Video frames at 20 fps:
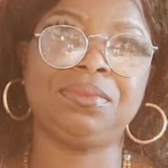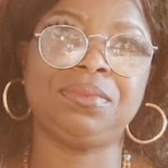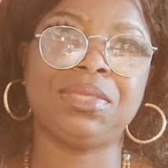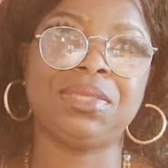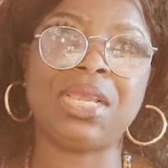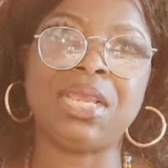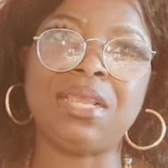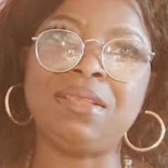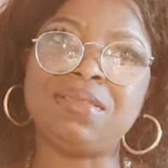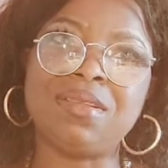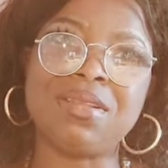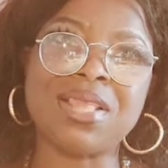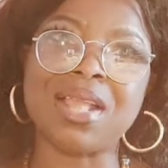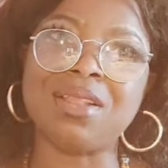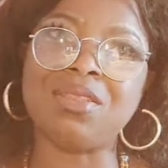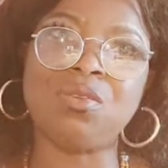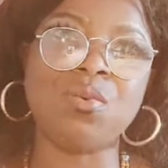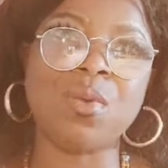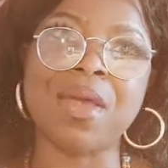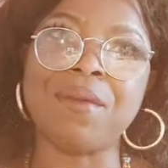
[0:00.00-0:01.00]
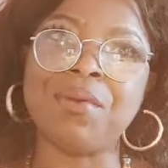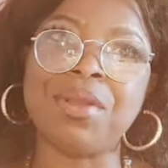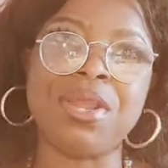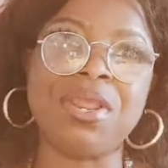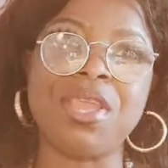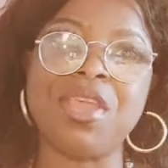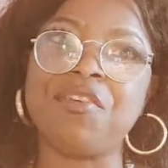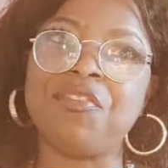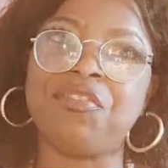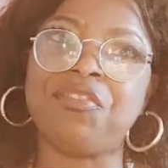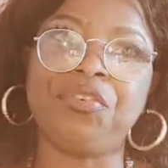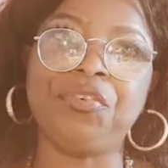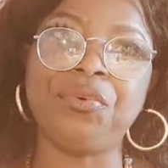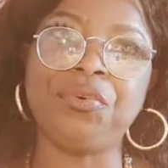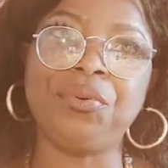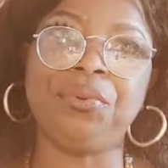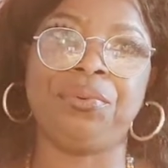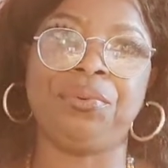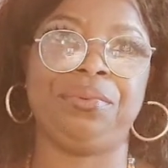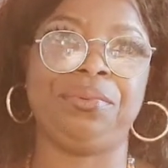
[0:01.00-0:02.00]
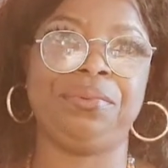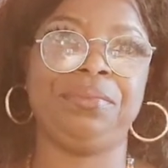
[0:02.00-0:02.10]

It's not that you are really a fool.